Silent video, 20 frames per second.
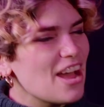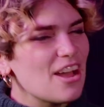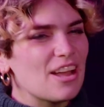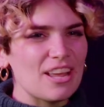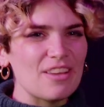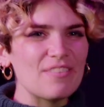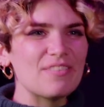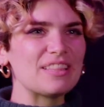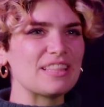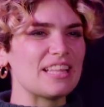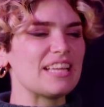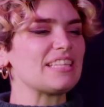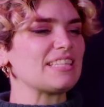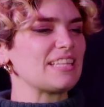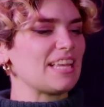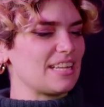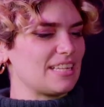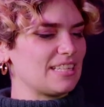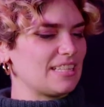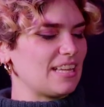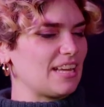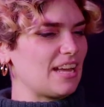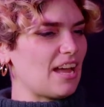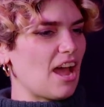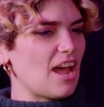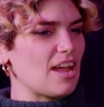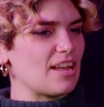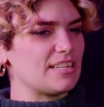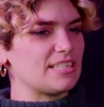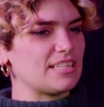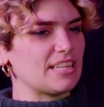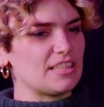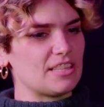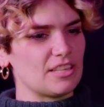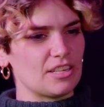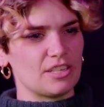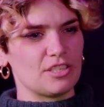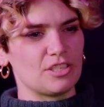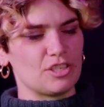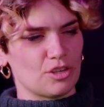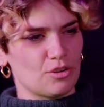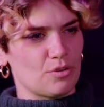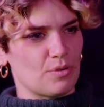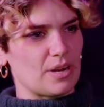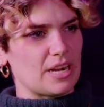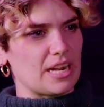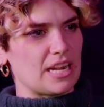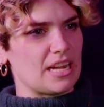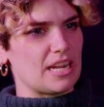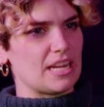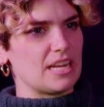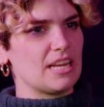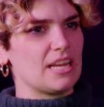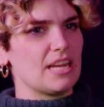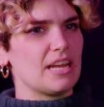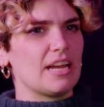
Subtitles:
Even this, like, I did the degree,